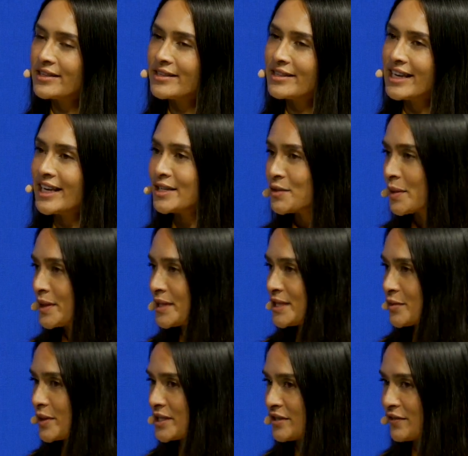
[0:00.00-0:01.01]
In
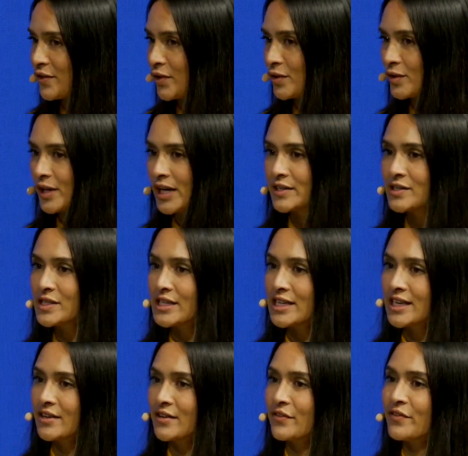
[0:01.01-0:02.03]
2024, last
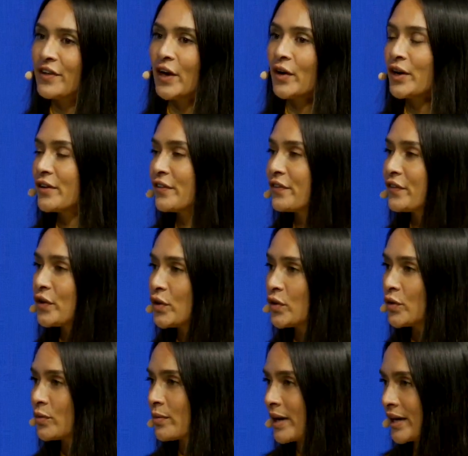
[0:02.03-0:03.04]
year, very
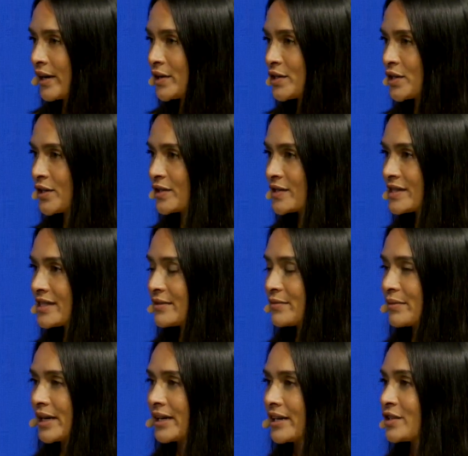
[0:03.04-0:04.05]
few managers
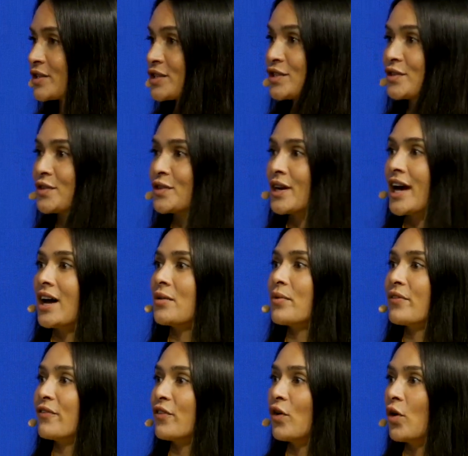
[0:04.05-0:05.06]
managed to
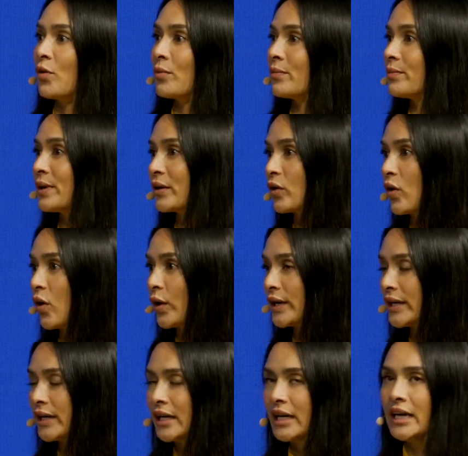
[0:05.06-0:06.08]
outperform Bitcoin.